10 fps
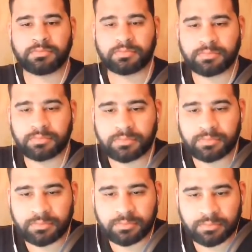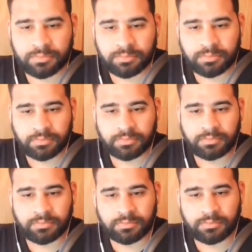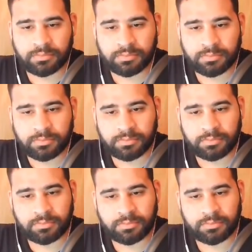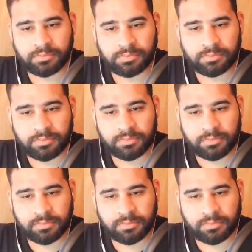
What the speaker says: No words are spoken by the person on screen.